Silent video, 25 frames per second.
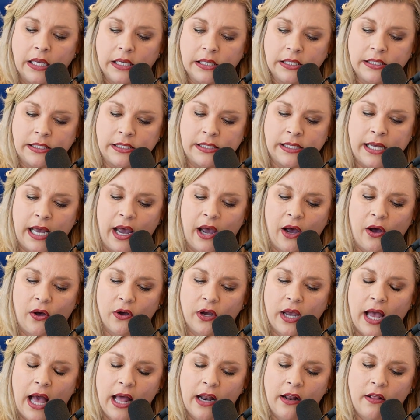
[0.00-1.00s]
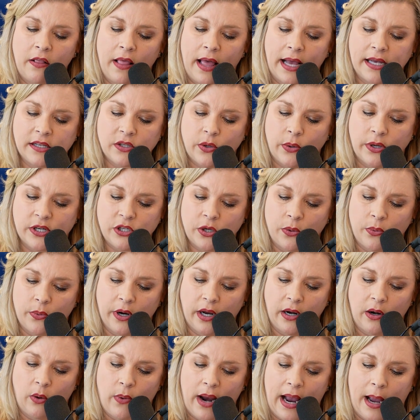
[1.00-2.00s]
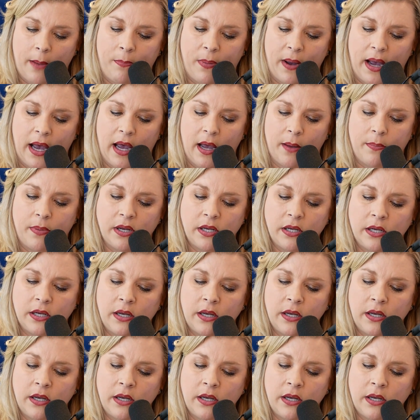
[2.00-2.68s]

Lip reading: So kind of last question, we're going to wrap up.